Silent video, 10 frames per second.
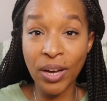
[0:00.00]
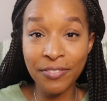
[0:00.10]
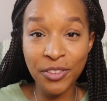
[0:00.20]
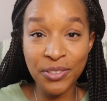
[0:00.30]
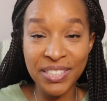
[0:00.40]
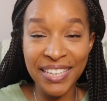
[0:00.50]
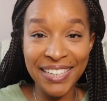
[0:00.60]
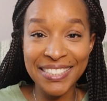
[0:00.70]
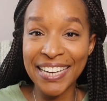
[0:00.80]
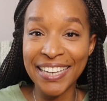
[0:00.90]
One of those
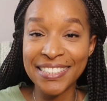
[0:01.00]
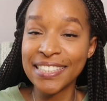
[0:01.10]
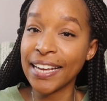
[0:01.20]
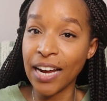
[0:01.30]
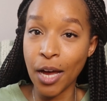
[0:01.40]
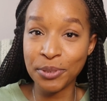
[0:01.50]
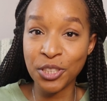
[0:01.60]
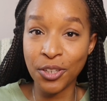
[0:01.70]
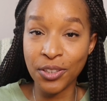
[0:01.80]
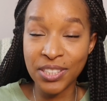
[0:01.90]
things is an
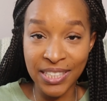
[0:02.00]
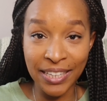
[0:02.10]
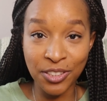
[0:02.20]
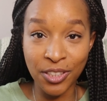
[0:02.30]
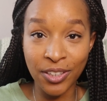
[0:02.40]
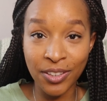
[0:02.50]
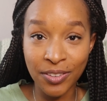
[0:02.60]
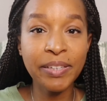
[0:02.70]
optional sensor.